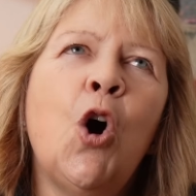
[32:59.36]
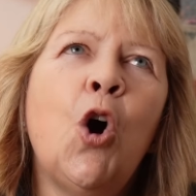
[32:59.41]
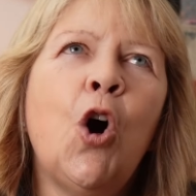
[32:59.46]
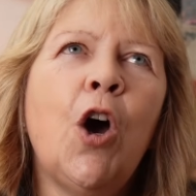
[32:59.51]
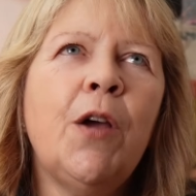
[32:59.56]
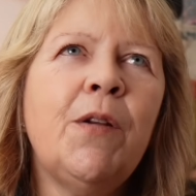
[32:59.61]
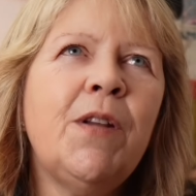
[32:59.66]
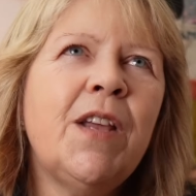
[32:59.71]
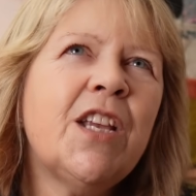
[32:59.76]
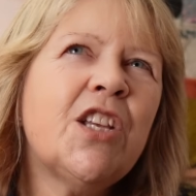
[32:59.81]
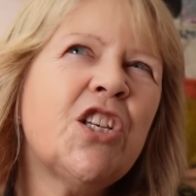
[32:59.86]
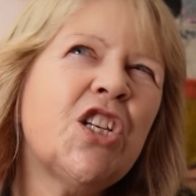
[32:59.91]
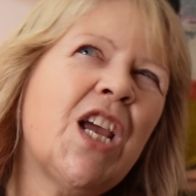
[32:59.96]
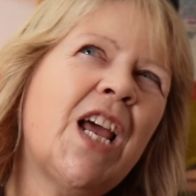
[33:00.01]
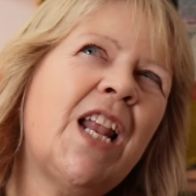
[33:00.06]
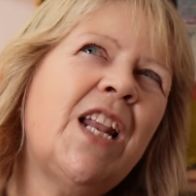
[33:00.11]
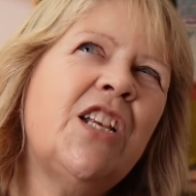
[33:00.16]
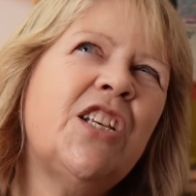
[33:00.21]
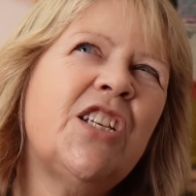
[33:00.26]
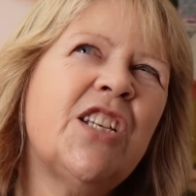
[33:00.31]
Only a
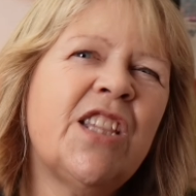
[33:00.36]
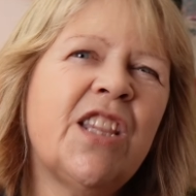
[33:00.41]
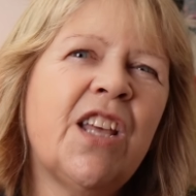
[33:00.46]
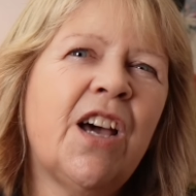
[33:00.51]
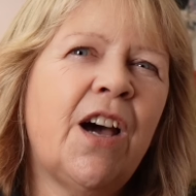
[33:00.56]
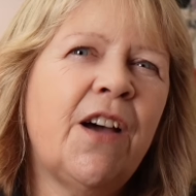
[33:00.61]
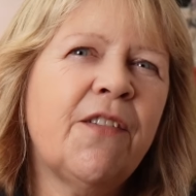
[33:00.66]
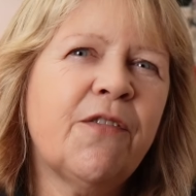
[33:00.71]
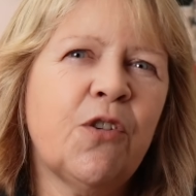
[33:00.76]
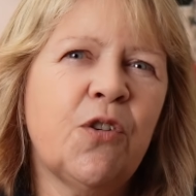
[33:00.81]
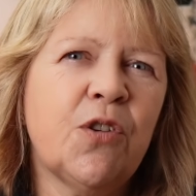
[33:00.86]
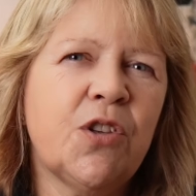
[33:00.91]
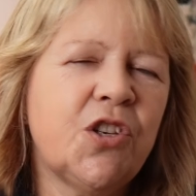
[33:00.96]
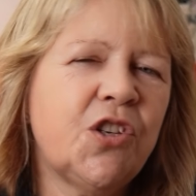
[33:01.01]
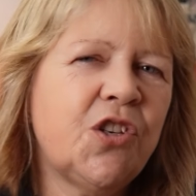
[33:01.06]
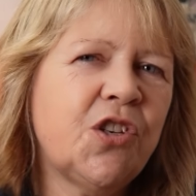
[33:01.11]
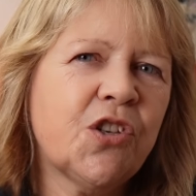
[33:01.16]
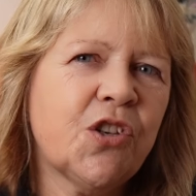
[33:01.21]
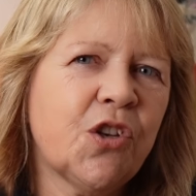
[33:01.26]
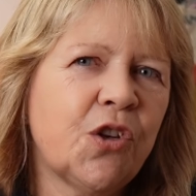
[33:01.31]
challenge in that I've got to
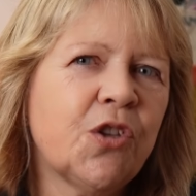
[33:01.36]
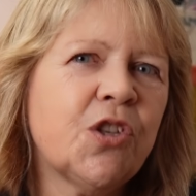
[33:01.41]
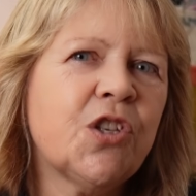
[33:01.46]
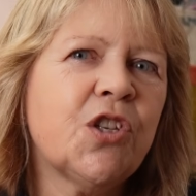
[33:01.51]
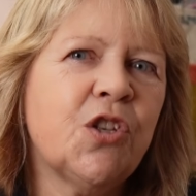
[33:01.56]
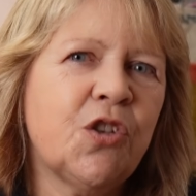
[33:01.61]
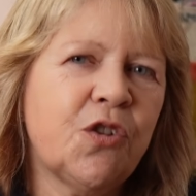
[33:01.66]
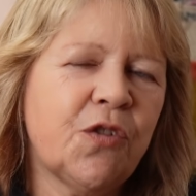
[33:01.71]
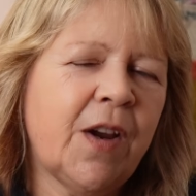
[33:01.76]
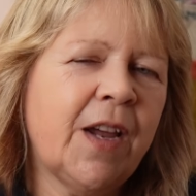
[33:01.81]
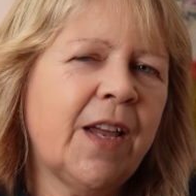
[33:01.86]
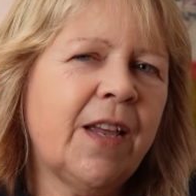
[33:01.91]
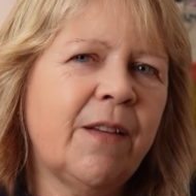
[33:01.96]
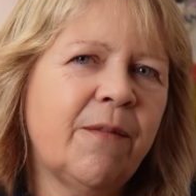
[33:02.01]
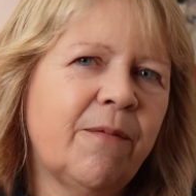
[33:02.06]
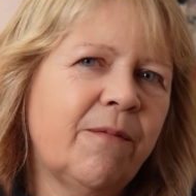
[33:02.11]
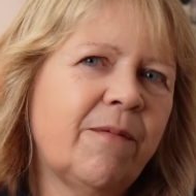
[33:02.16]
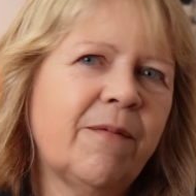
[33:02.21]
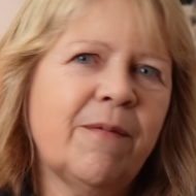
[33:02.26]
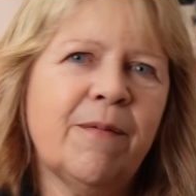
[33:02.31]
just concentrate
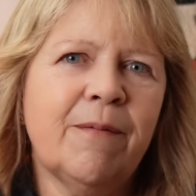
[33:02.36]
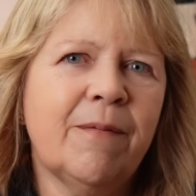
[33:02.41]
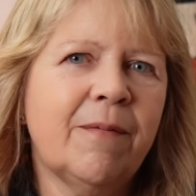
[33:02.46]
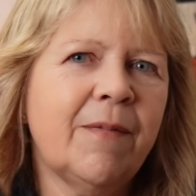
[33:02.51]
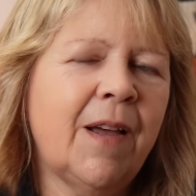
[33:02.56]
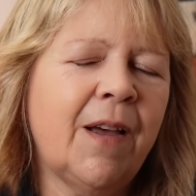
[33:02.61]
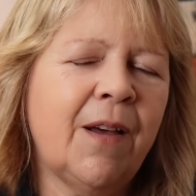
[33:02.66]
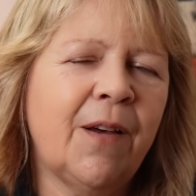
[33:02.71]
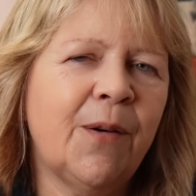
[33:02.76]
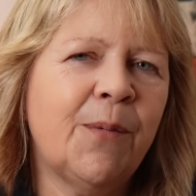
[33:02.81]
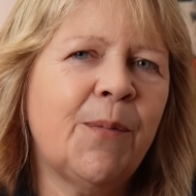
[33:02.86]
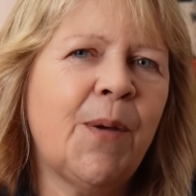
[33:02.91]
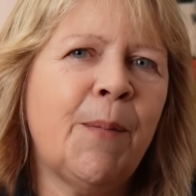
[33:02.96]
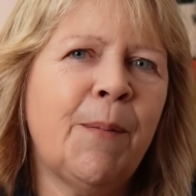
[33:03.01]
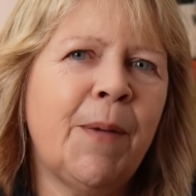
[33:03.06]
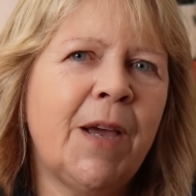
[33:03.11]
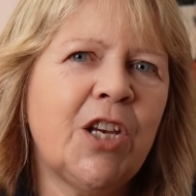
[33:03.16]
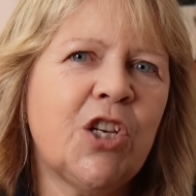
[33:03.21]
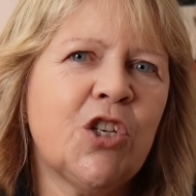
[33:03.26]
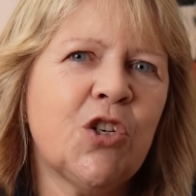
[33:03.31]
and
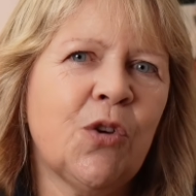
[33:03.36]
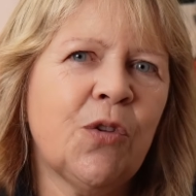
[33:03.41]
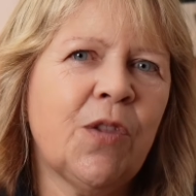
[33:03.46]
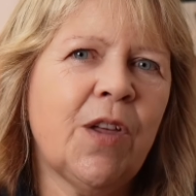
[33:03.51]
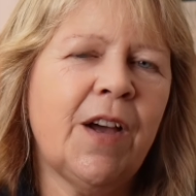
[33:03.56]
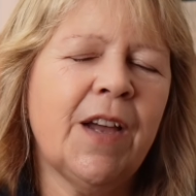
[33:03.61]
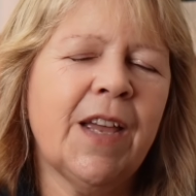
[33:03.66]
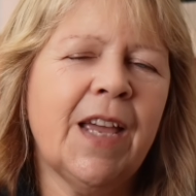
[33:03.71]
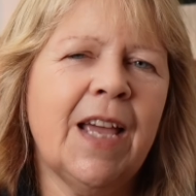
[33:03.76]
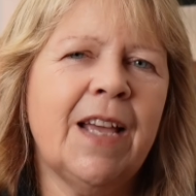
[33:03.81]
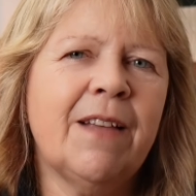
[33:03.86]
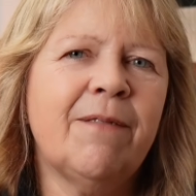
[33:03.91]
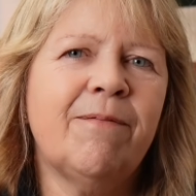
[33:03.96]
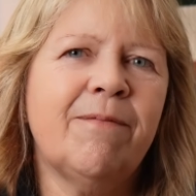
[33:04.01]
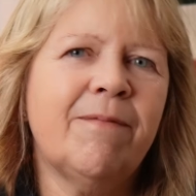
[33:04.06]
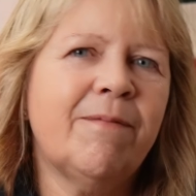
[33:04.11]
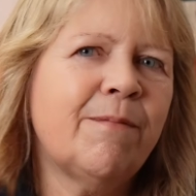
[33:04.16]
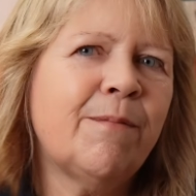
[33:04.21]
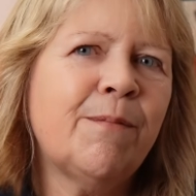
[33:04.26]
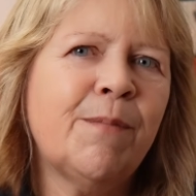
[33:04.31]
make sure that I get
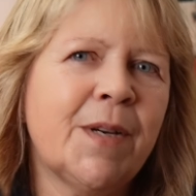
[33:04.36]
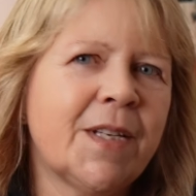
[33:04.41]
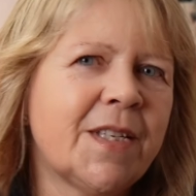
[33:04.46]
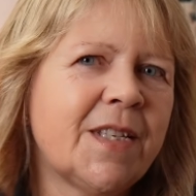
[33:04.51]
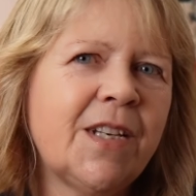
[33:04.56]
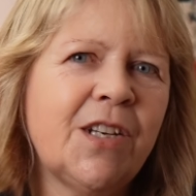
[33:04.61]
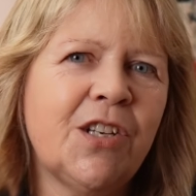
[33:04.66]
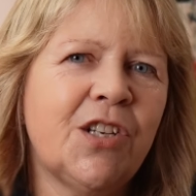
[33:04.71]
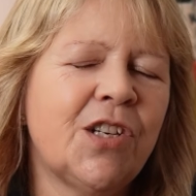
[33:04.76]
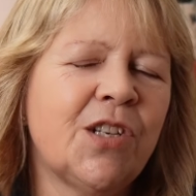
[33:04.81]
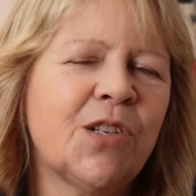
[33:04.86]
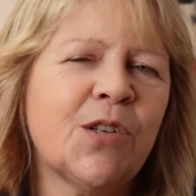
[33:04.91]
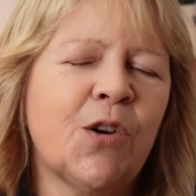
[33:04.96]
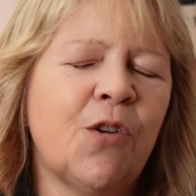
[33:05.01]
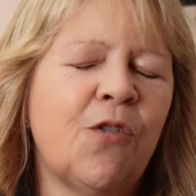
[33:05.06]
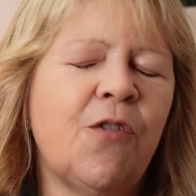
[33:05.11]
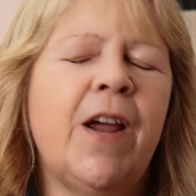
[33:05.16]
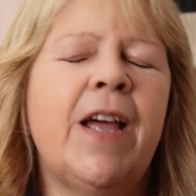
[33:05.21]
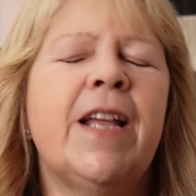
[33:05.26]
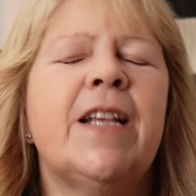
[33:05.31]
my stitches
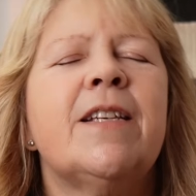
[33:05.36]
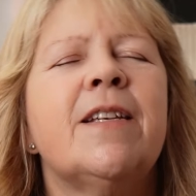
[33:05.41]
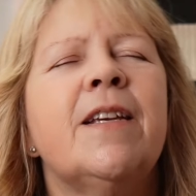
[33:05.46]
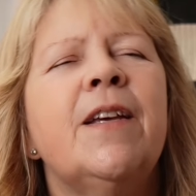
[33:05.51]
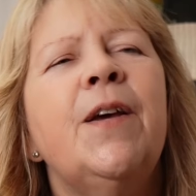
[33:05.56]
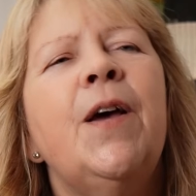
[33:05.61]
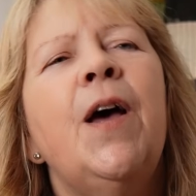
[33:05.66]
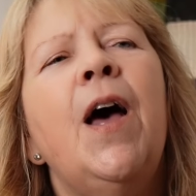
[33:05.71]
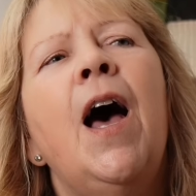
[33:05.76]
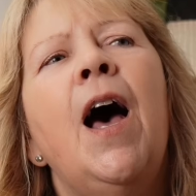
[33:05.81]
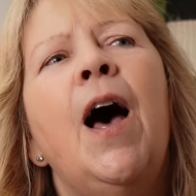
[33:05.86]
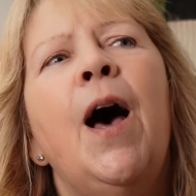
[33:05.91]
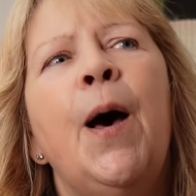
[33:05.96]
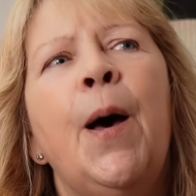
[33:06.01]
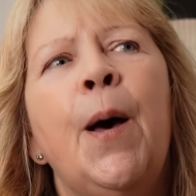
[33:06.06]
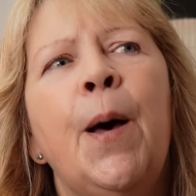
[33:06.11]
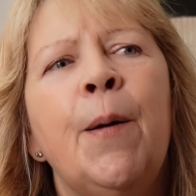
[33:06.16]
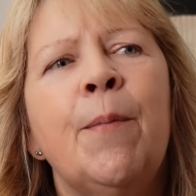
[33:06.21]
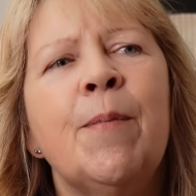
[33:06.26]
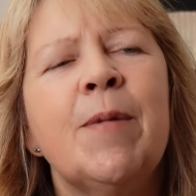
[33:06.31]
correct,
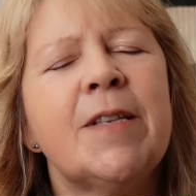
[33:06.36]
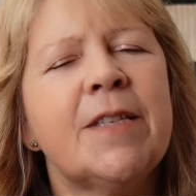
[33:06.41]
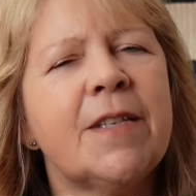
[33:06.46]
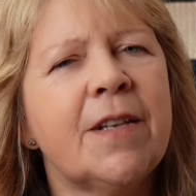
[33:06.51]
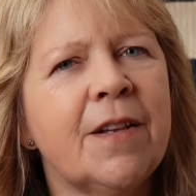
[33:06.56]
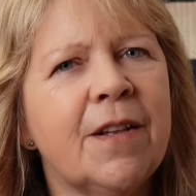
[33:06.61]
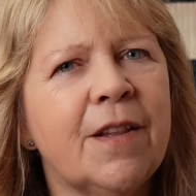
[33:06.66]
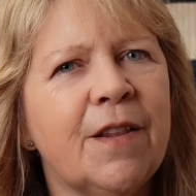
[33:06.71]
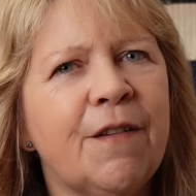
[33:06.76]
so that